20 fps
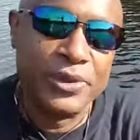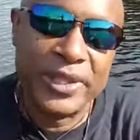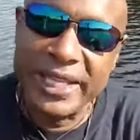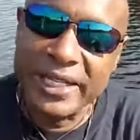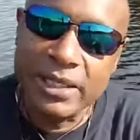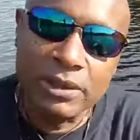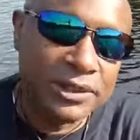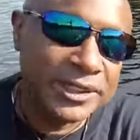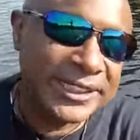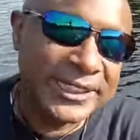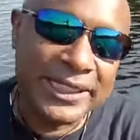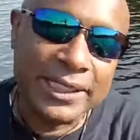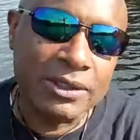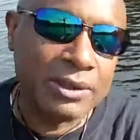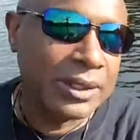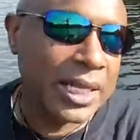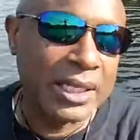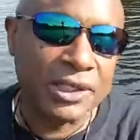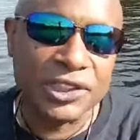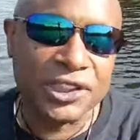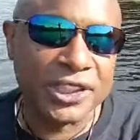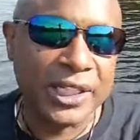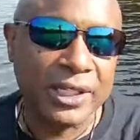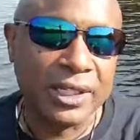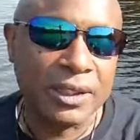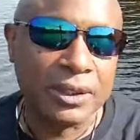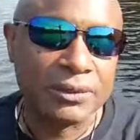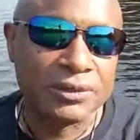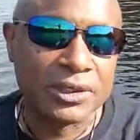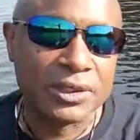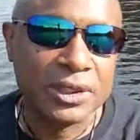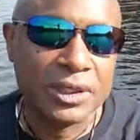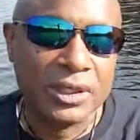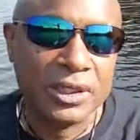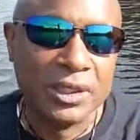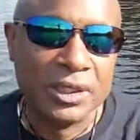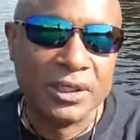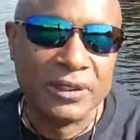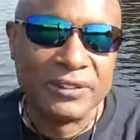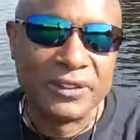They don't sit on our shelves
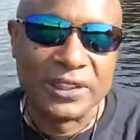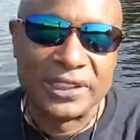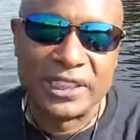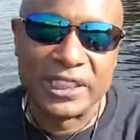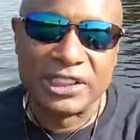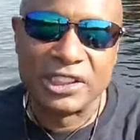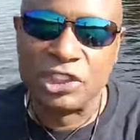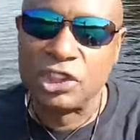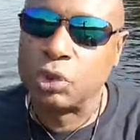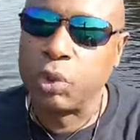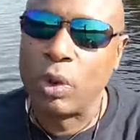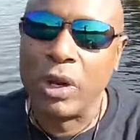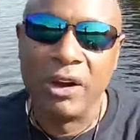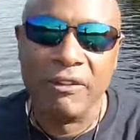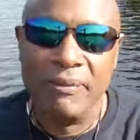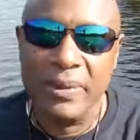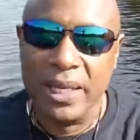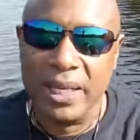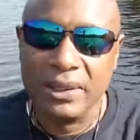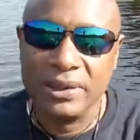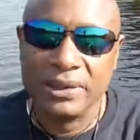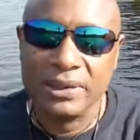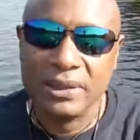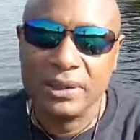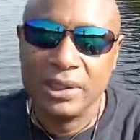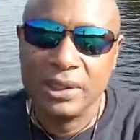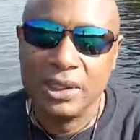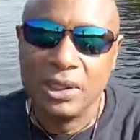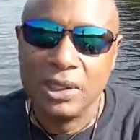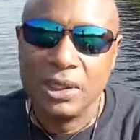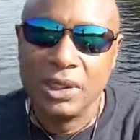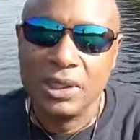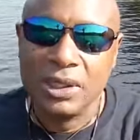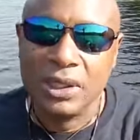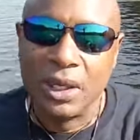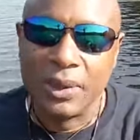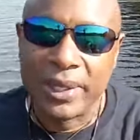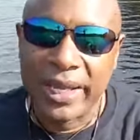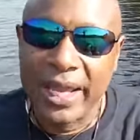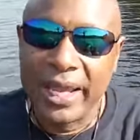for six to 12 months,
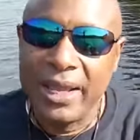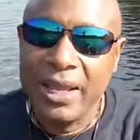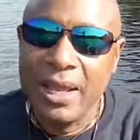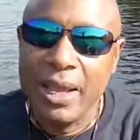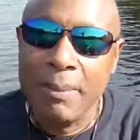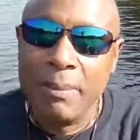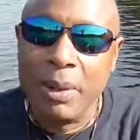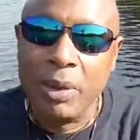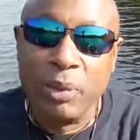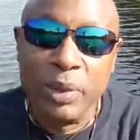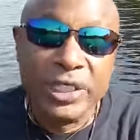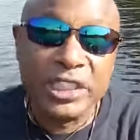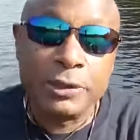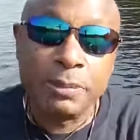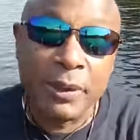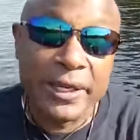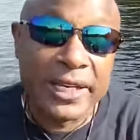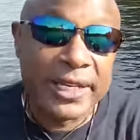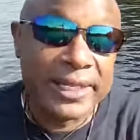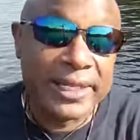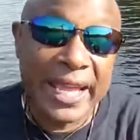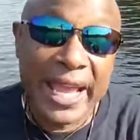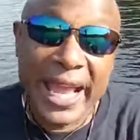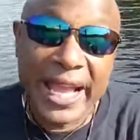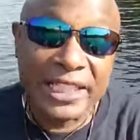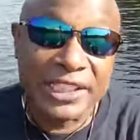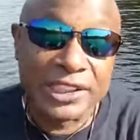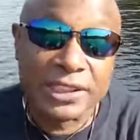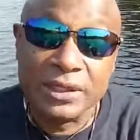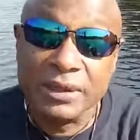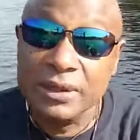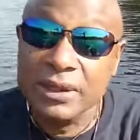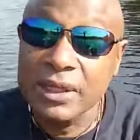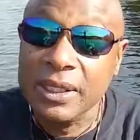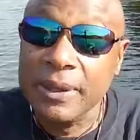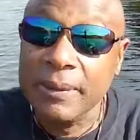okay? But we spring into action